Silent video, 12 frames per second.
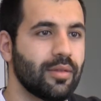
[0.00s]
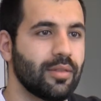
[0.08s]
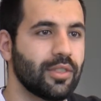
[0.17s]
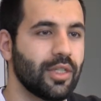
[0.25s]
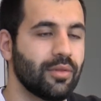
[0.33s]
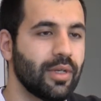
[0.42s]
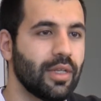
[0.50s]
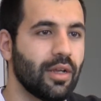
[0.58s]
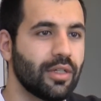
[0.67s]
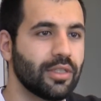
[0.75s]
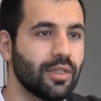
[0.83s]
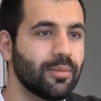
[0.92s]
generate
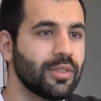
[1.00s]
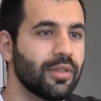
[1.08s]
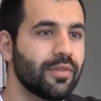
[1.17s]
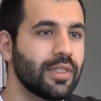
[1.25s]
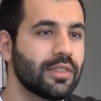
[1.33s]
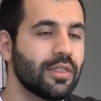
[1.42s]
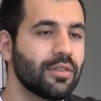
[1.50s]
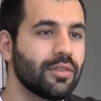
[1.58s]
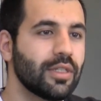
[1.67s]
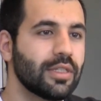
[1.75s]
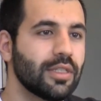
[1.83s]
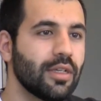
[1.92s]
large numbers of these
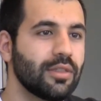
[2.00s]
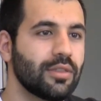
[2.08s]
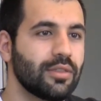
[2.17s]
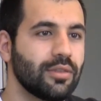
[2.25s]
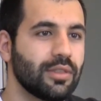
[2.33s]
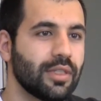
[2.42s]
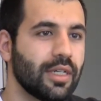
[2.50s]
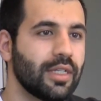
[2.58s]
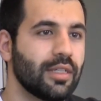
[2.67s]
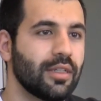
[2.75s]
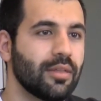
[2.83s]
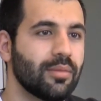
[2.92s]
dendritic cells to study
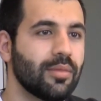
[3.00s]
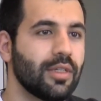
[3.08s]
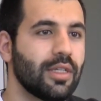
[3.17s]
them